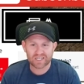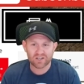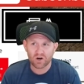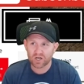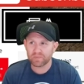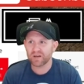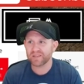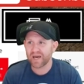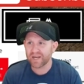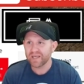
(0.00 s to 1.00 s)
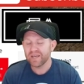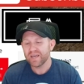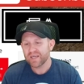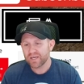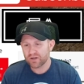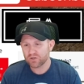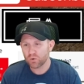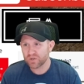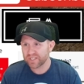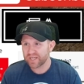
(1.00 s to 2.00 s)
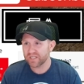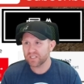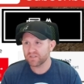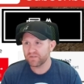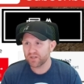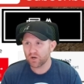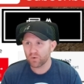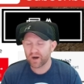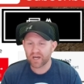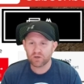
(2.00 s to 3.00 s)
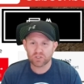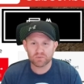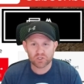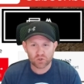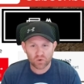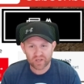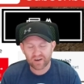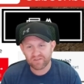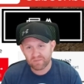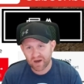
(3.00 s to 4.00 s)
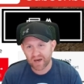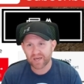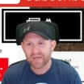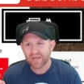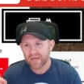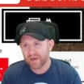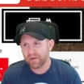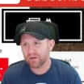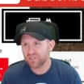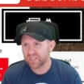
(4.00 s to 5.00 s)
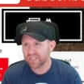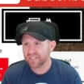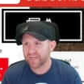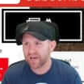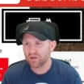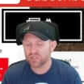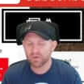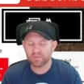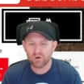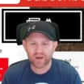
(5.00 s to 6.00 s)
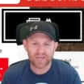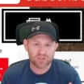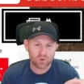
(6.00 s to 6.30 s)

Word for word: I talk about that here towards the end of this video, where I use the majority of my M L G S accounts to promote a